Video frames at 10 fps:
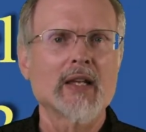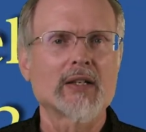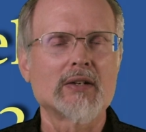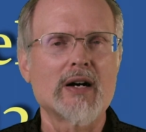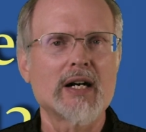
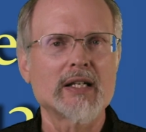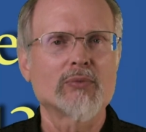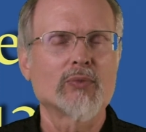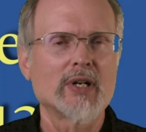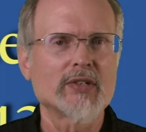God
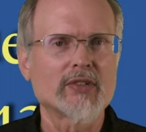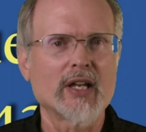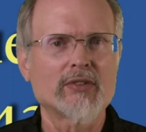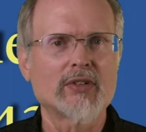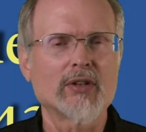wants
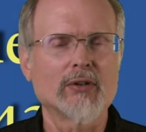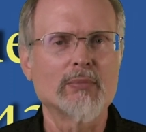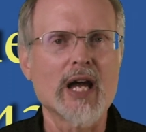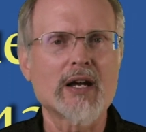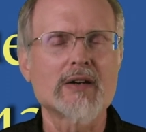us to
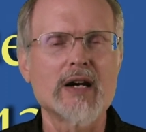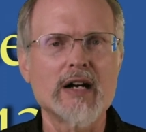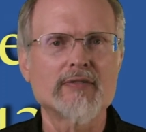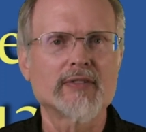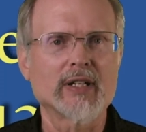back
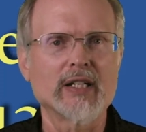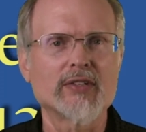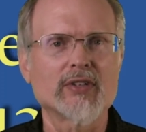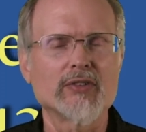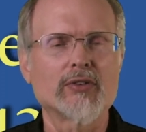off, and he
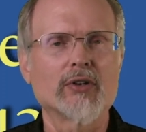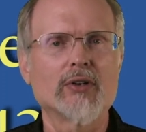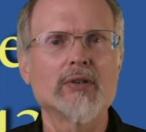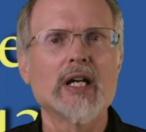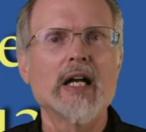says, you
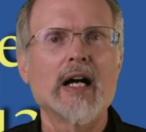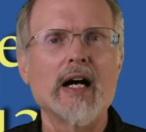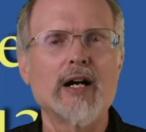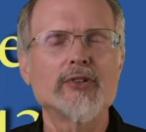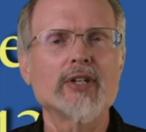know,
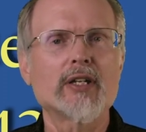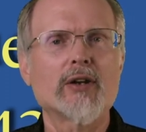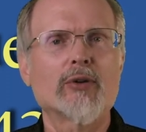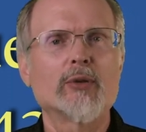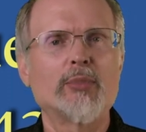I'll take
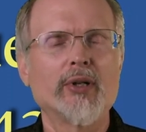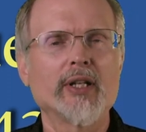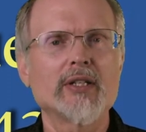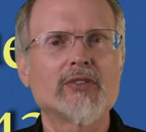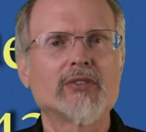care of the
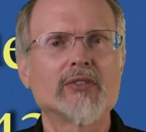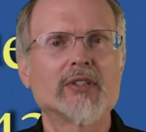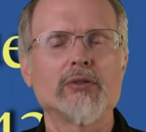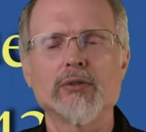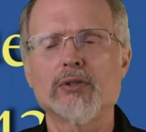bullies.
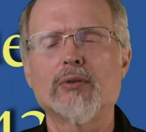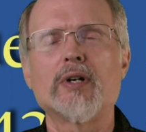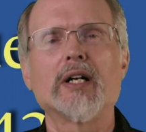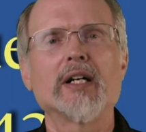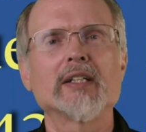You go
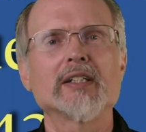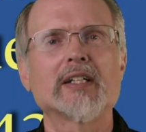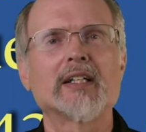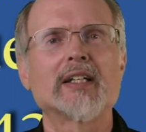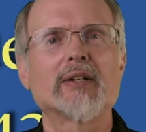
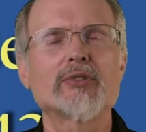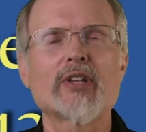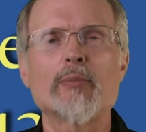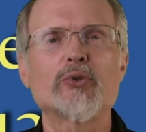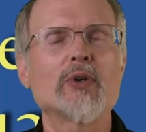on. What's
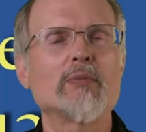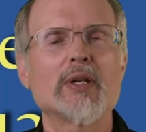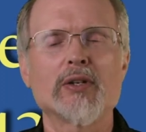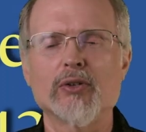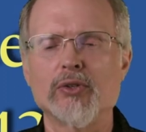that between
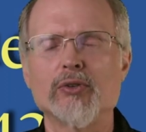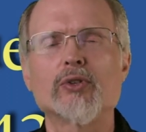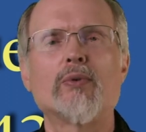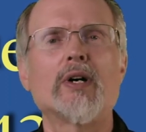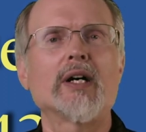me and you? You
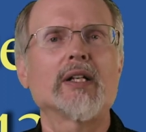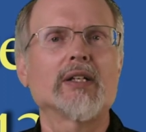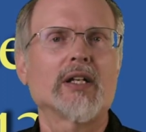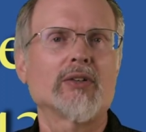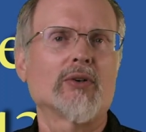go on
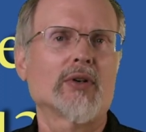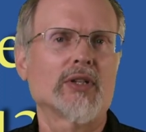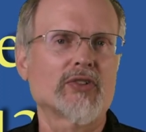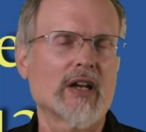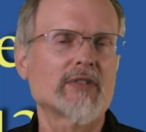and, and go to
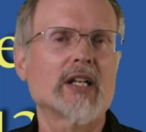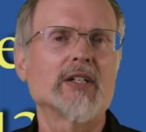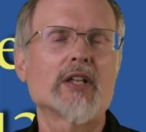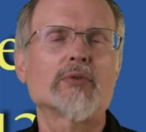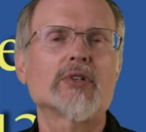this. I've got
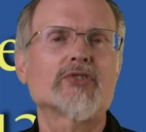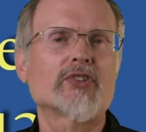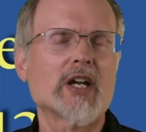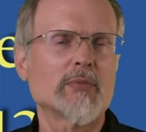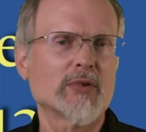another
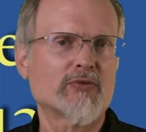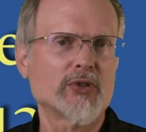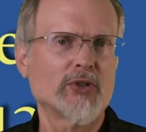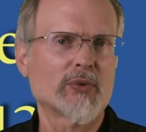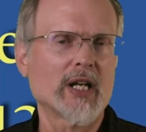assignment
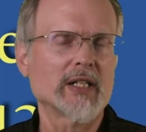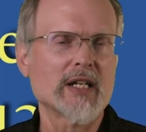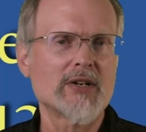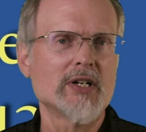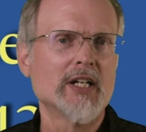for you right
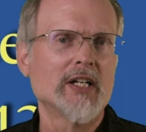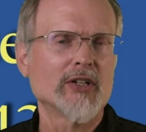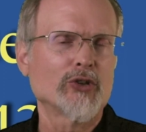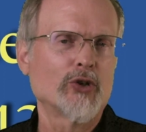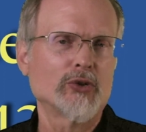now.
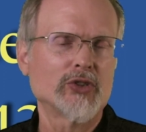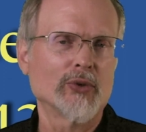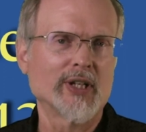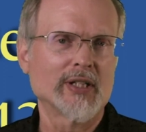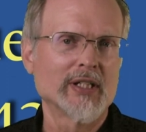Go
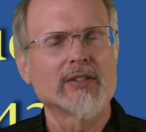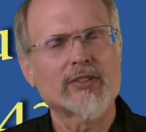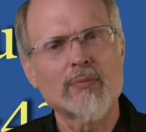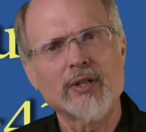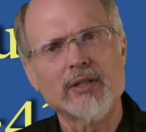to it.
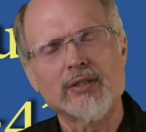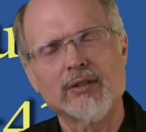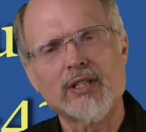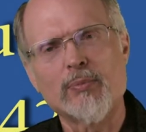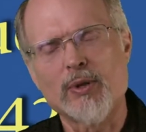Something
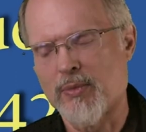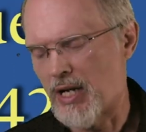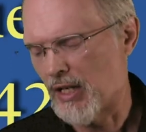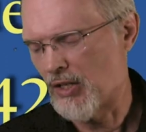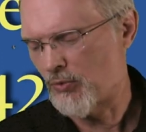to keep in
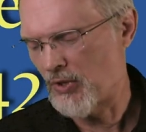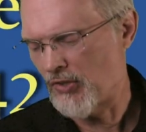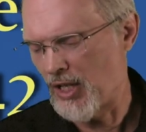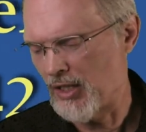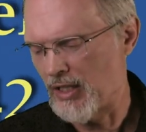mind as we
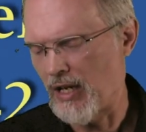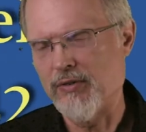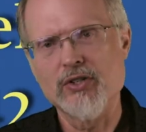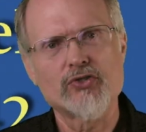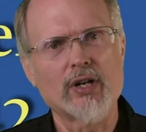see
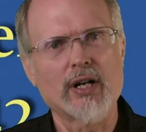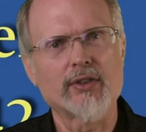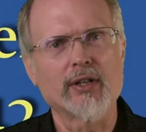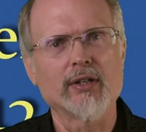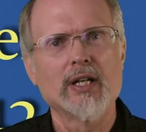David and
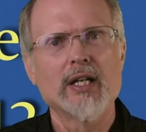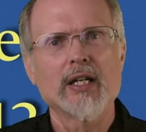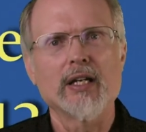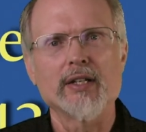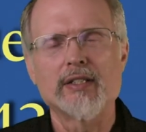Jonathan.
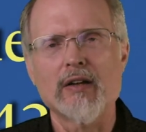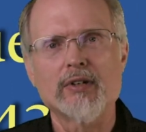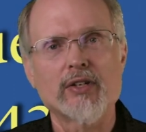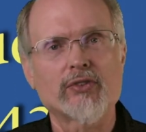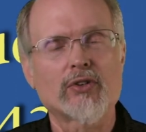Uh,
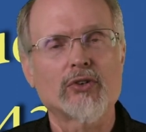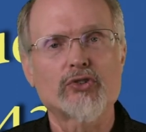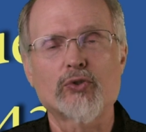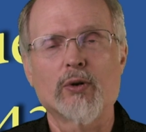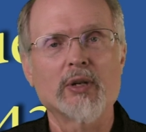David doesn't go
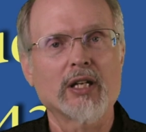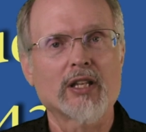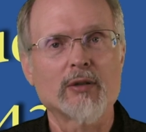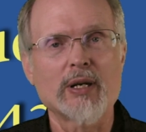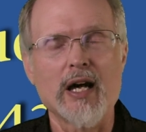storming
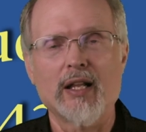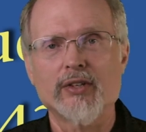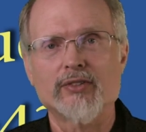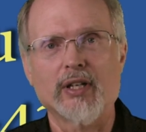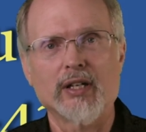into the
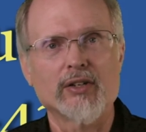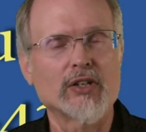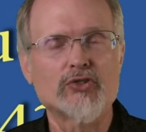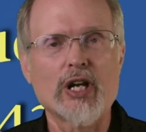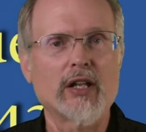palace and,
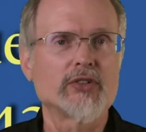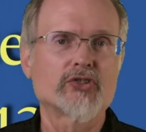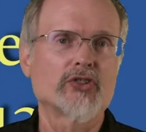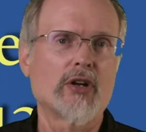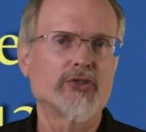and challenge
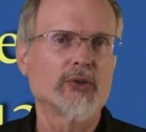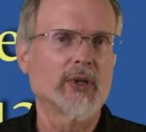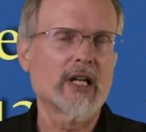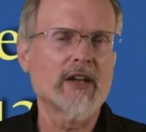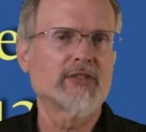Saul to
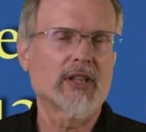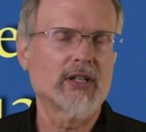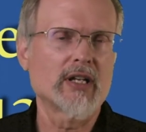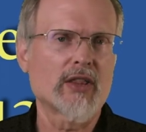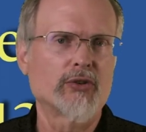a
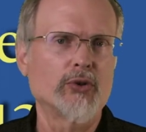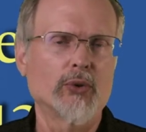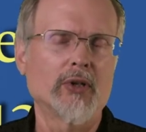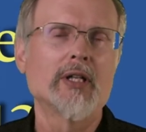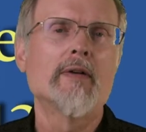life-to-the-death
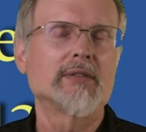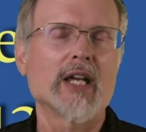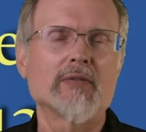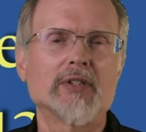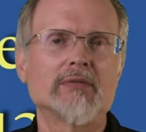duel.
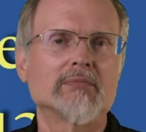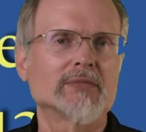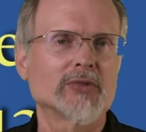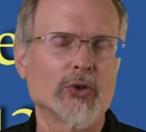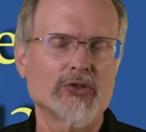David
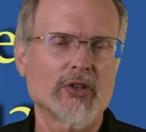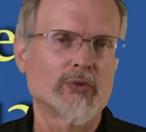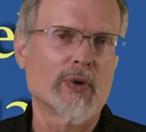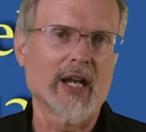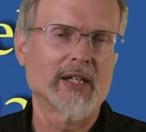goes
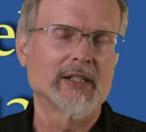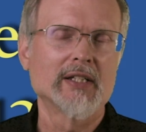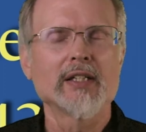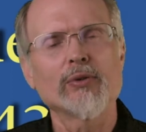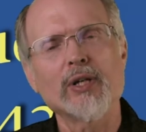his way.
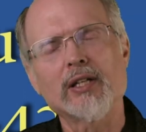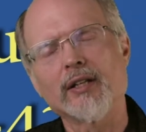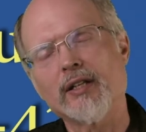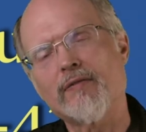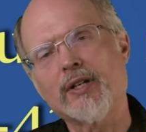We
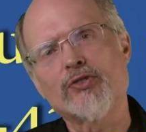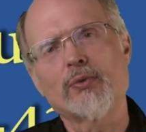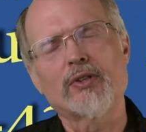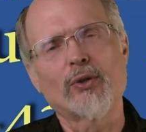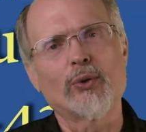can leave things
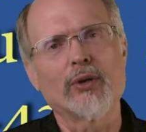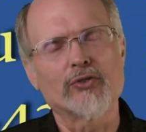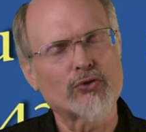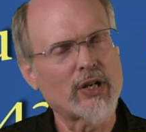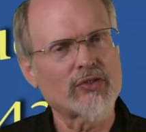with the
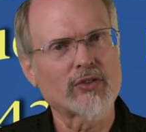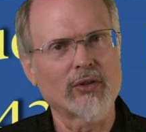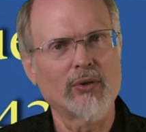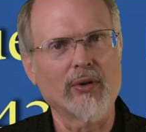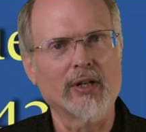Lord, trust the
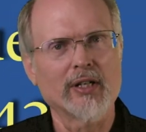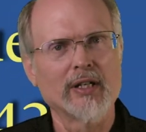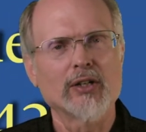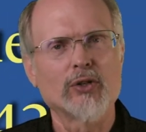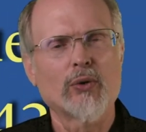Lord,
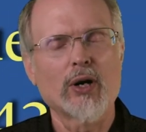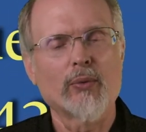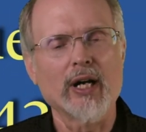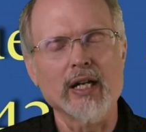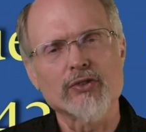and go our
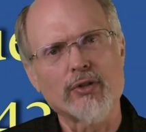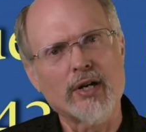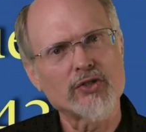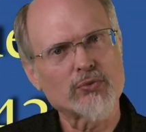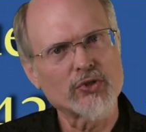way as
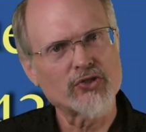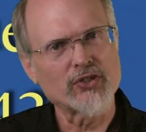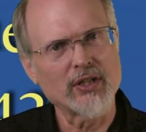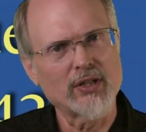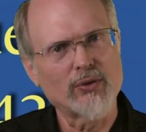long as we're
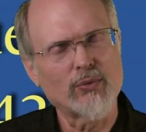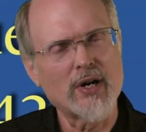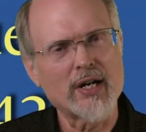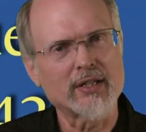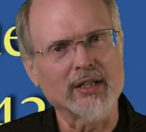still
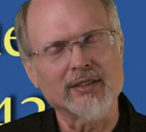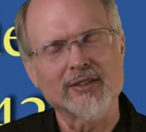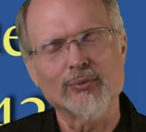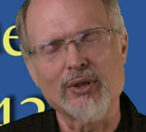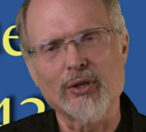walking
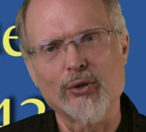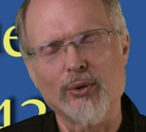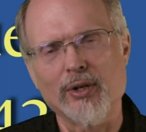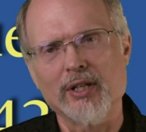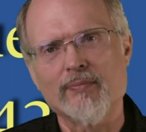with the
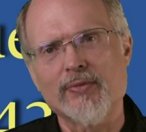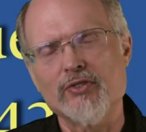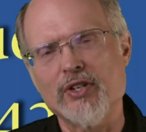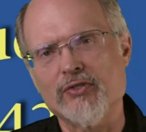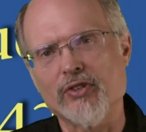Lord
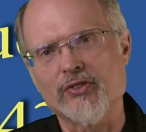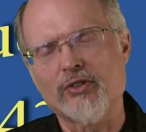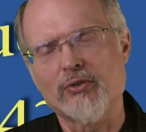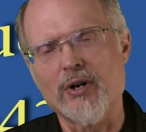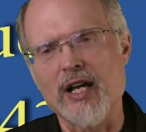Jesus
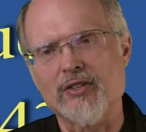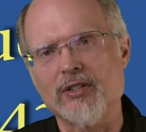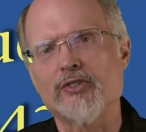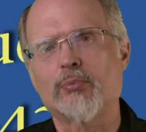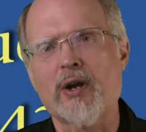
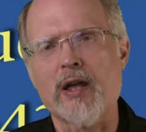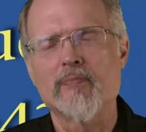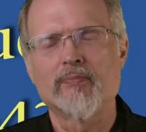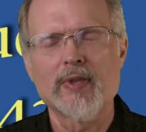Christ. Let's pray.